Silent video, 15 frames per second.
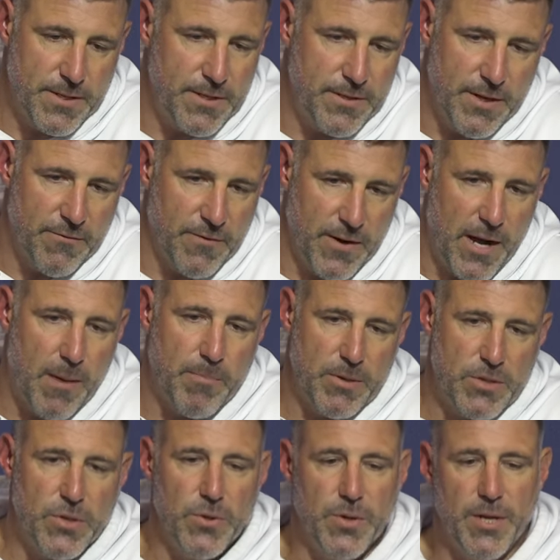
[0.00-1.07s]
different
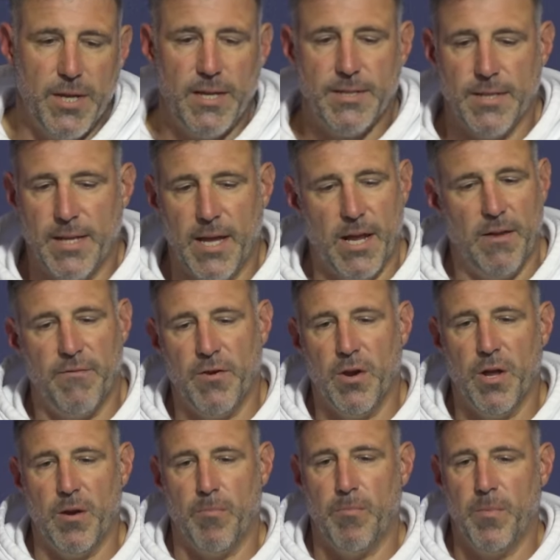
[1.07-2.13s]
opportunities. And again, if you're
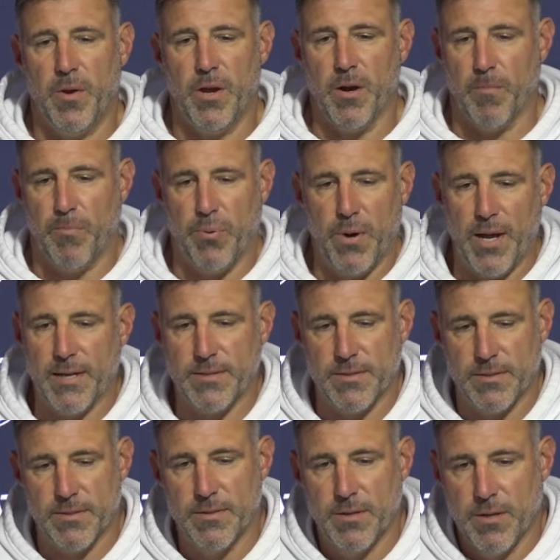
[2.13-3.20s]
gonna you're gonna
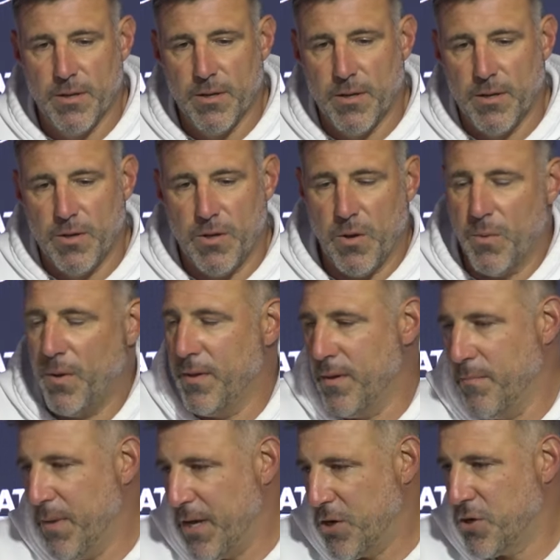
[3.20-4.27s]
press, you know, we had to
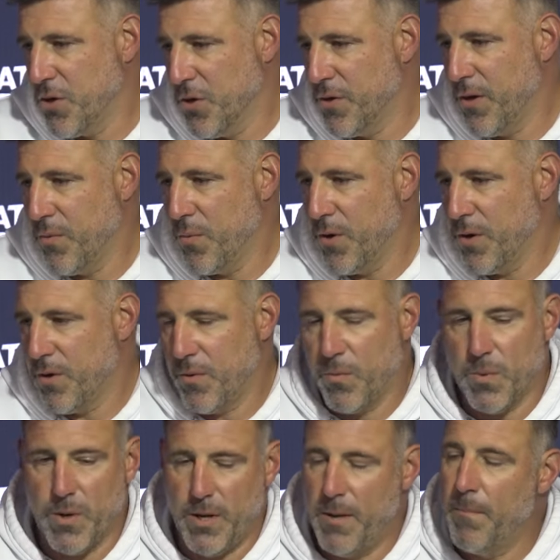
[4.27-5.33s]
make sure that we're
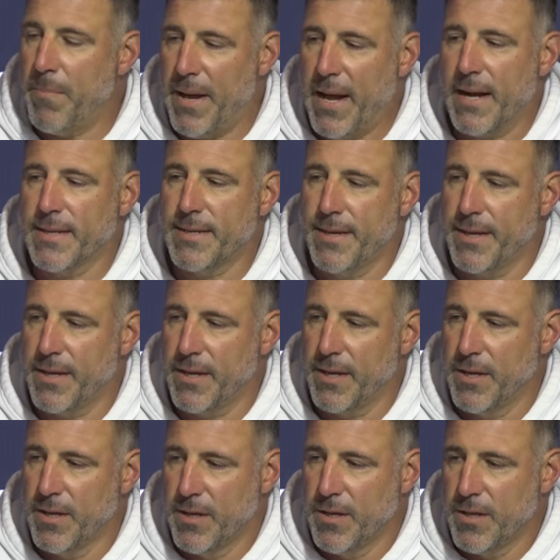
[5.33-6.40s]
we're impacting,
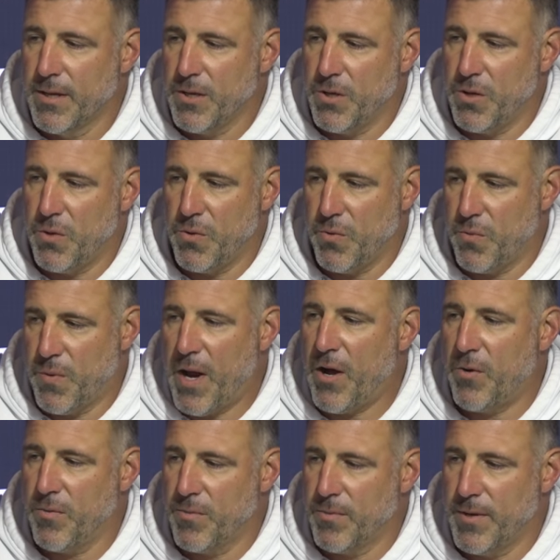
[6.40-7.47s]
you know, the
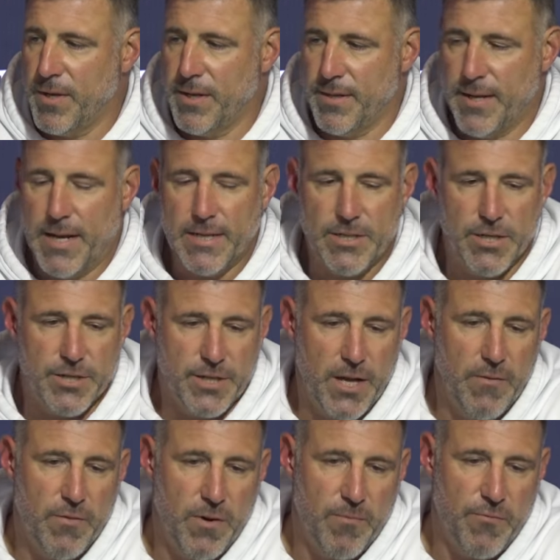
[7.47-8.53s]
route and not just
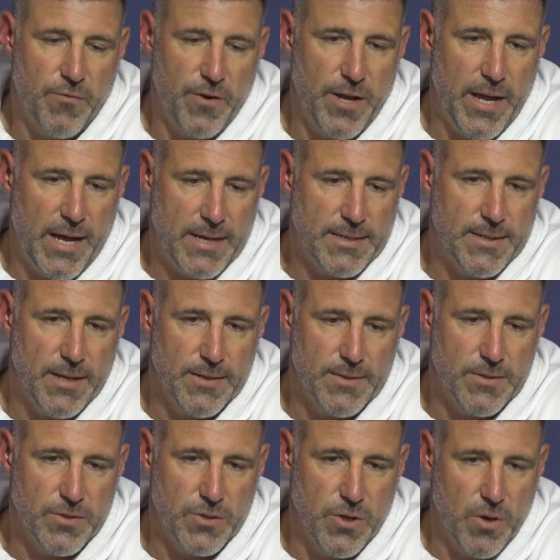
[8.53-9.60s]
giving them free access.
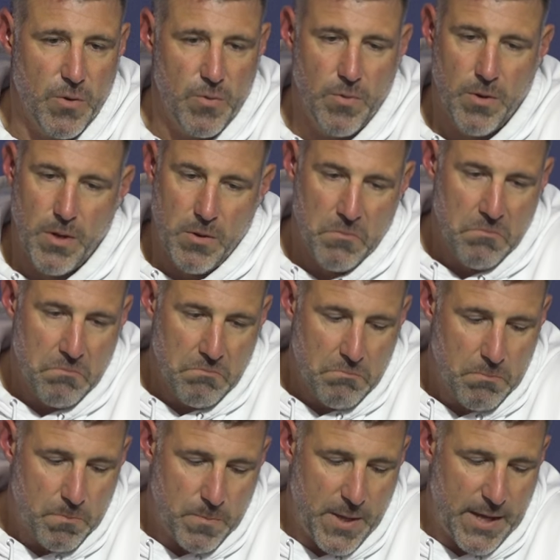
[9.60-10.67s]
And so
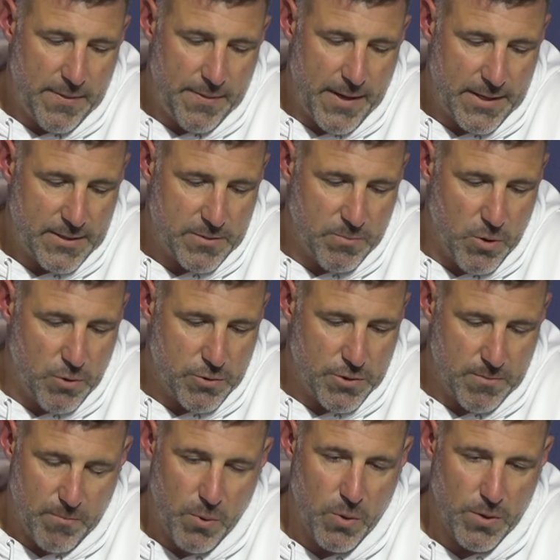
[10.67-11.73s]
that that's most
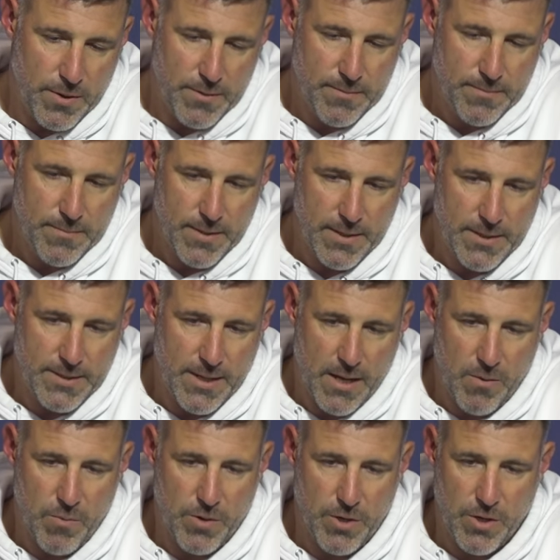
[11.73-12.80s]
important, is
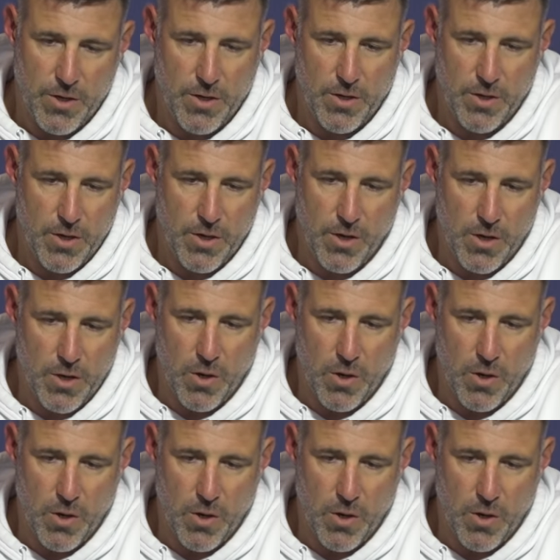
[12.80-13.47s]
that when you, you're going to